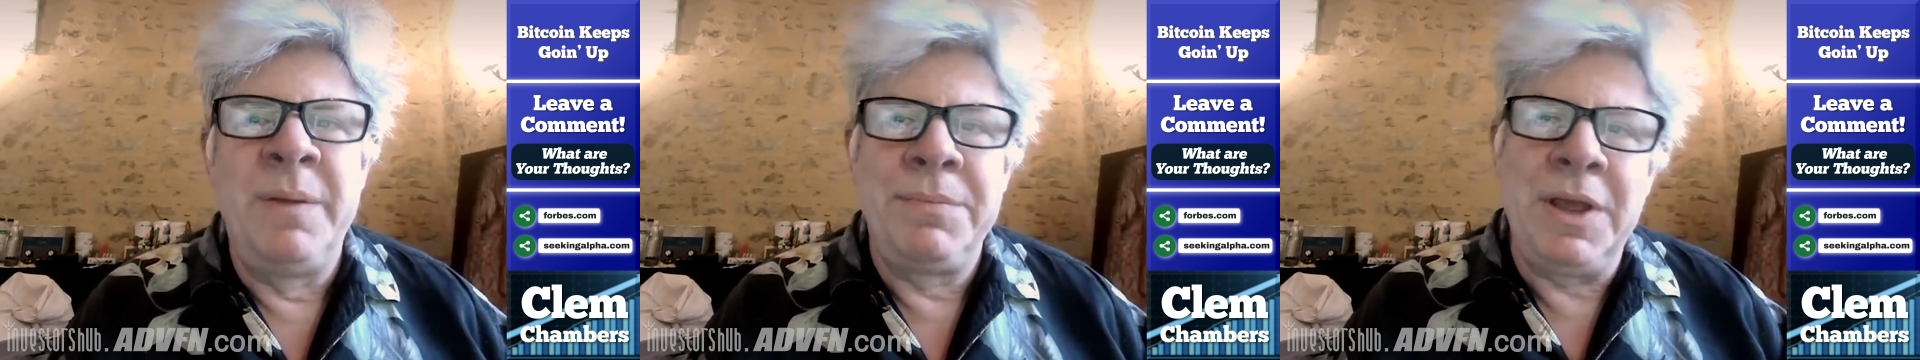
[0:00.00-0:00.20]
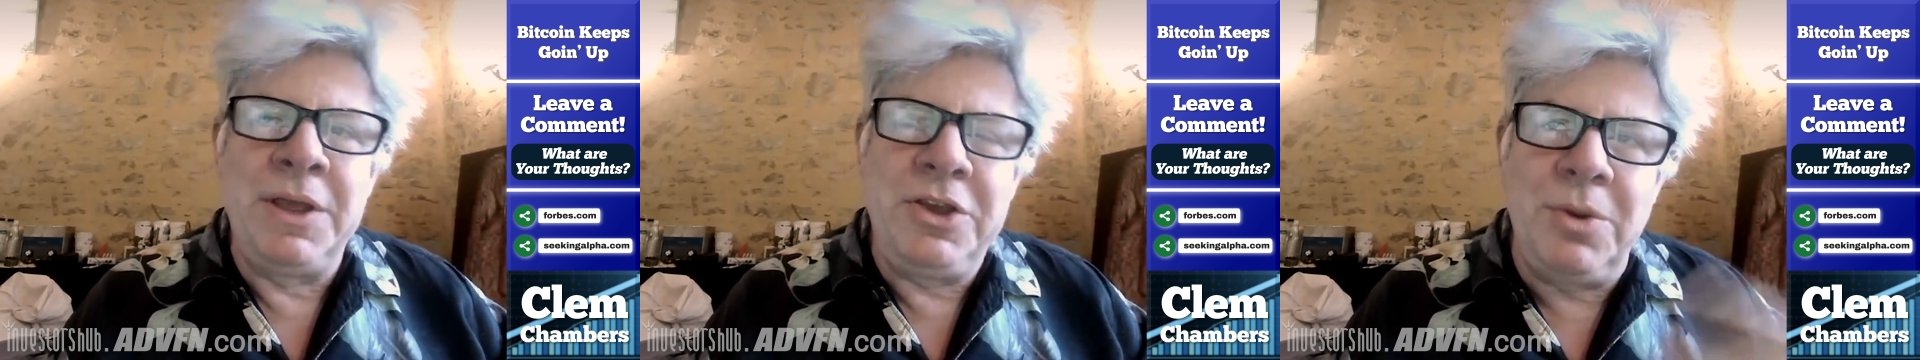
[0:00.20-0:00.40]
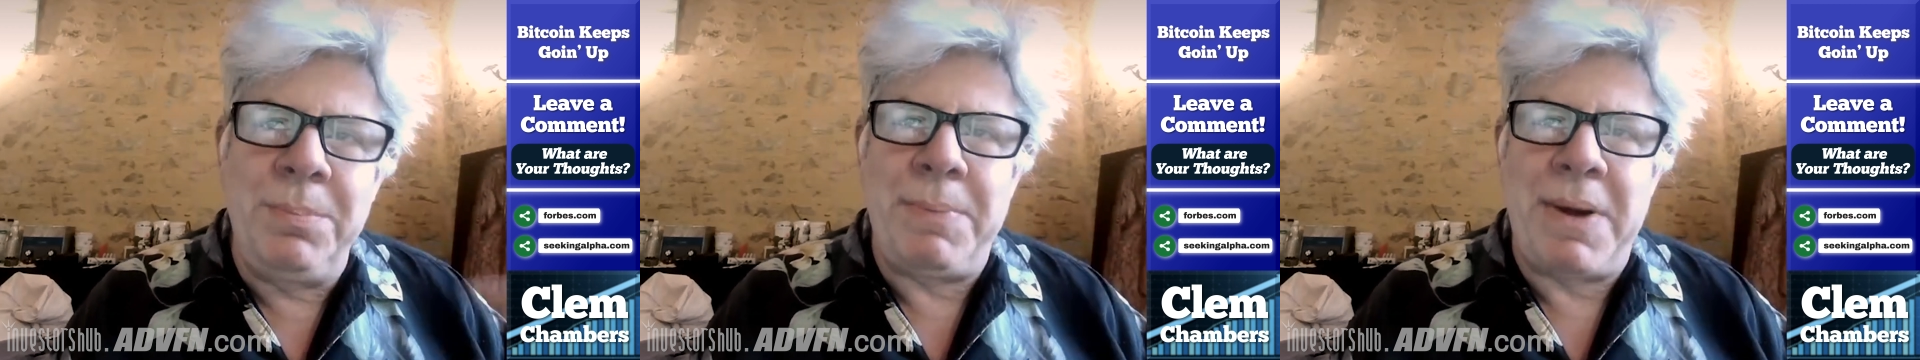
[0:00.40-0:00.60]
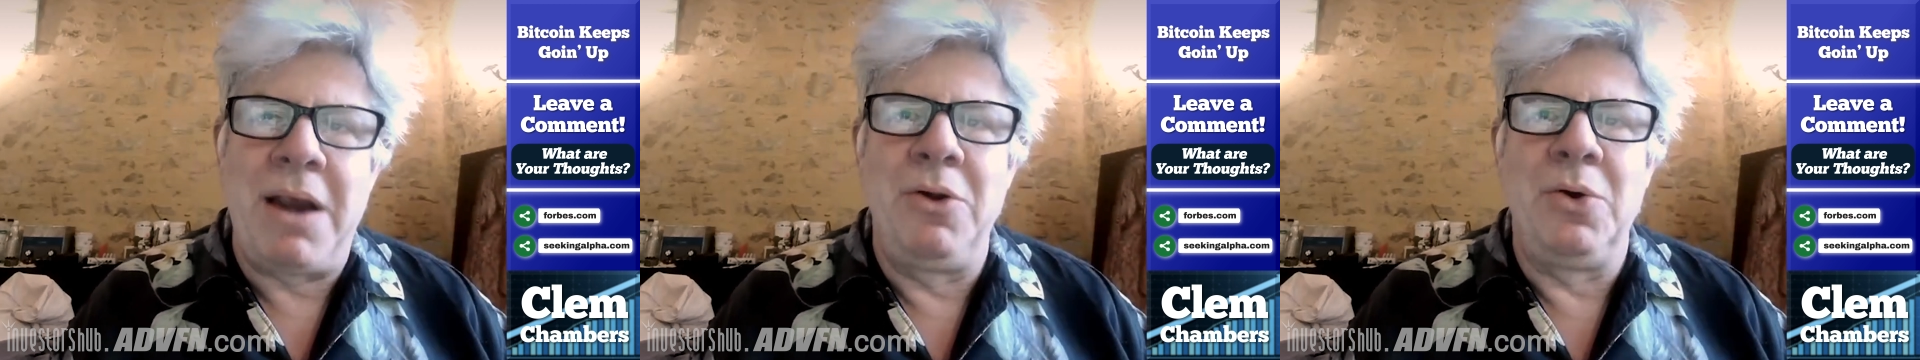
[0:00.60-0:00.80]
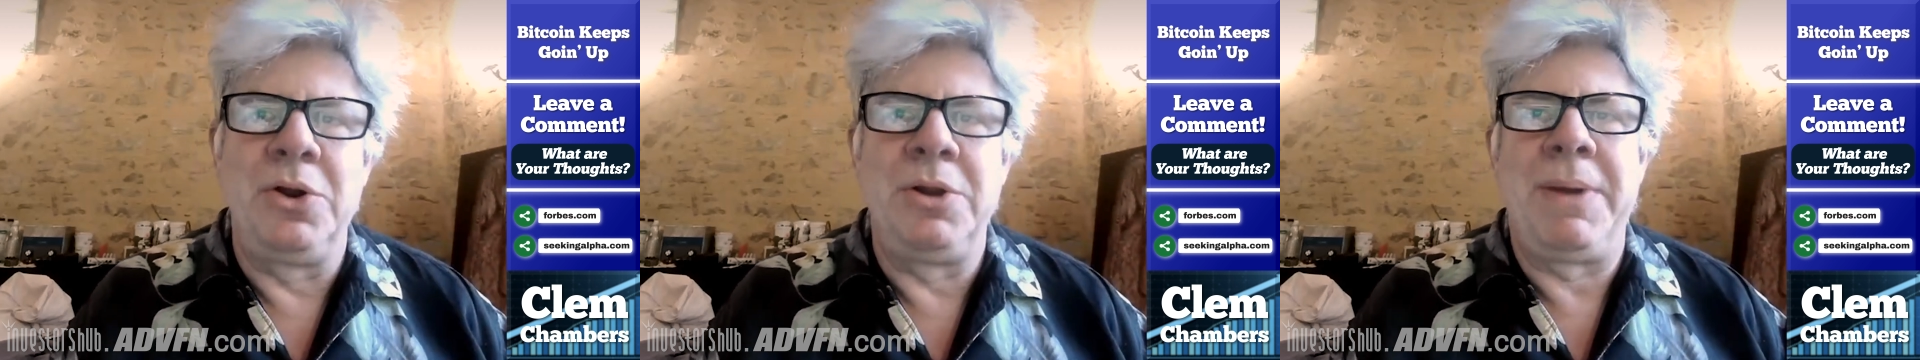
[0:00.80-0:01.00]
Now, you could be
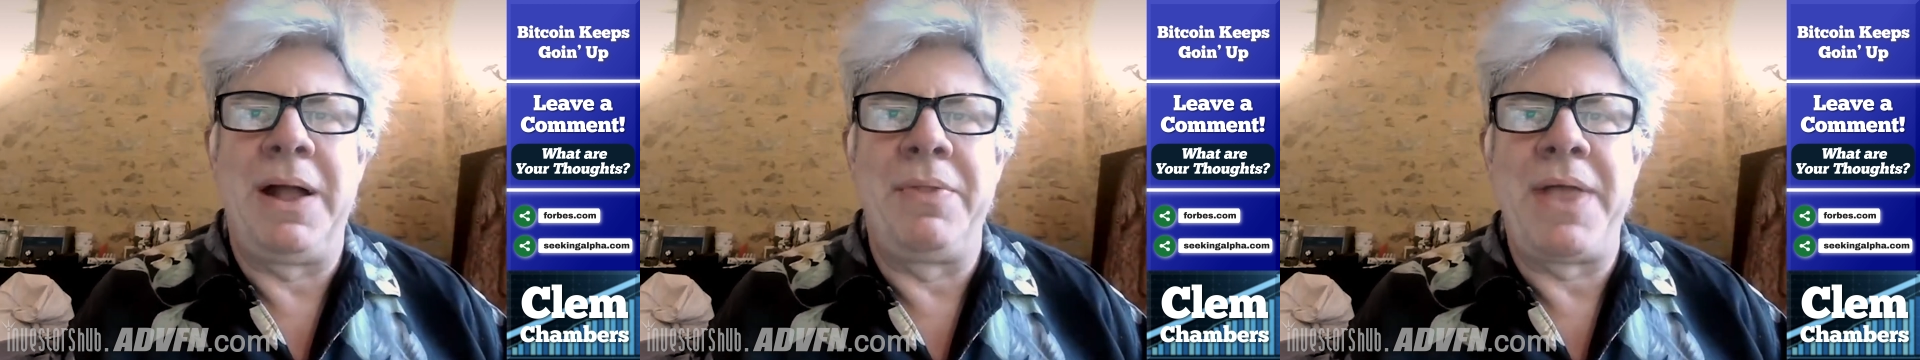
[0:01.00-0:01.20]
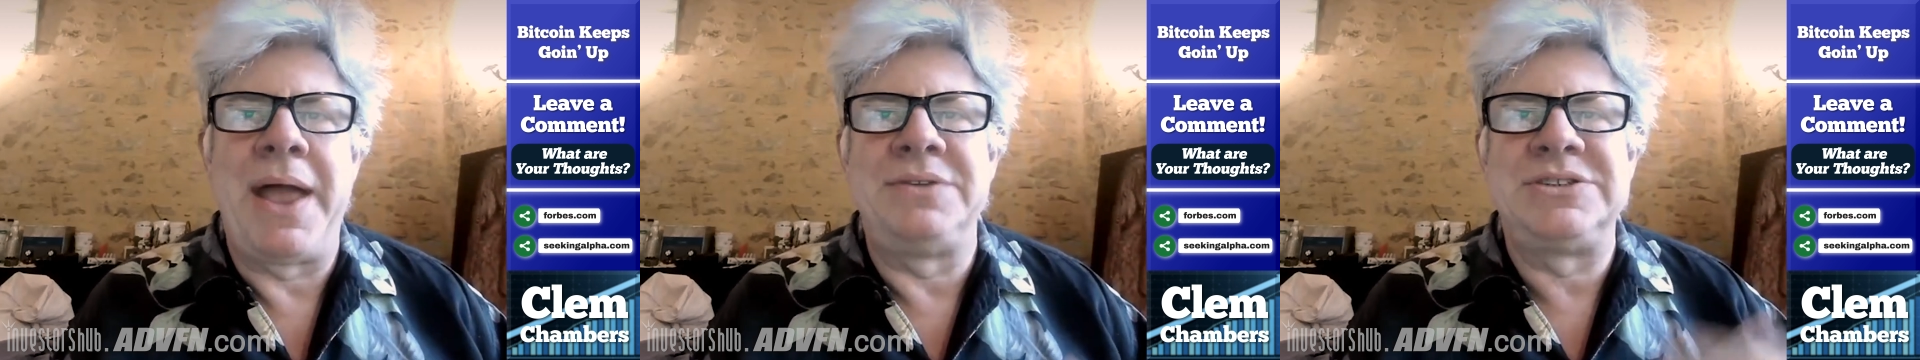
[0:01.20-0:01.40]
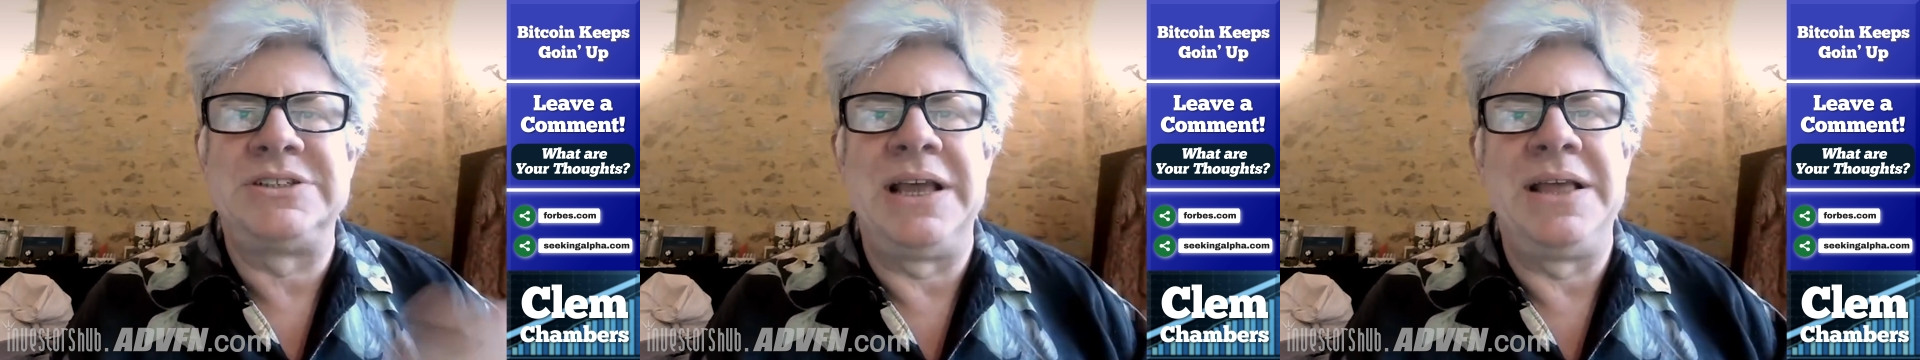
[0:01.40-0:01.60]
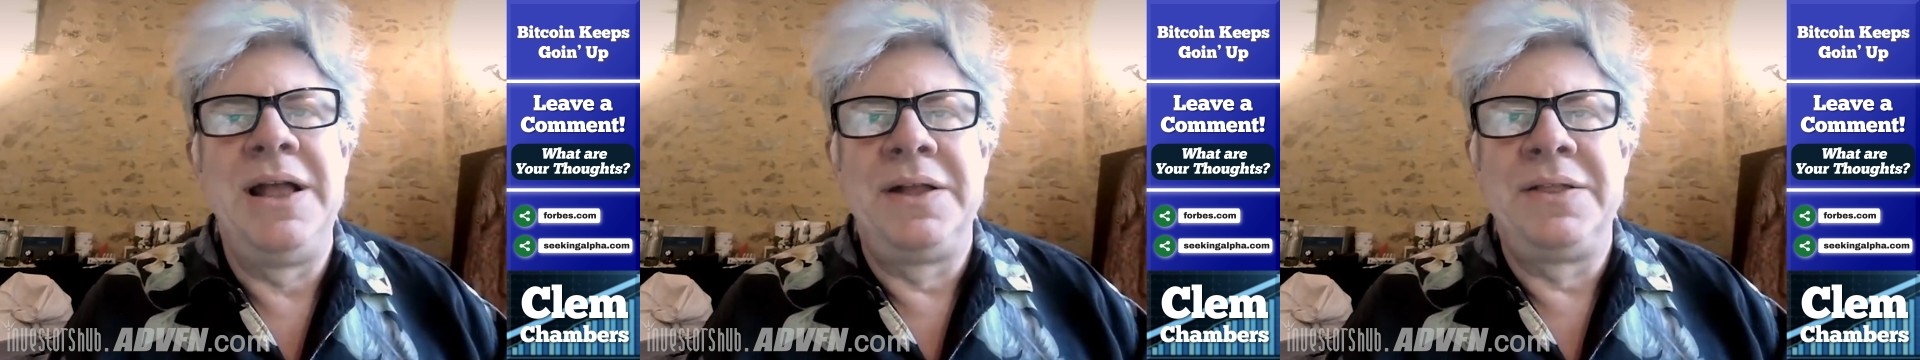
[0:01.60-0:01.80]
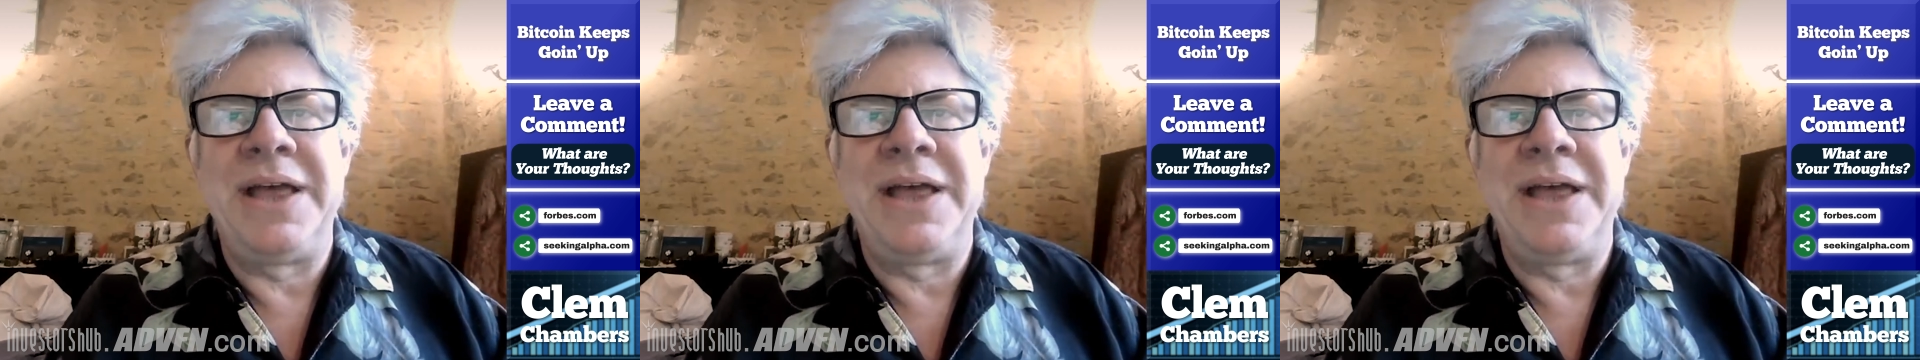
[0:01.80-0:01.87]
paranoid about that and say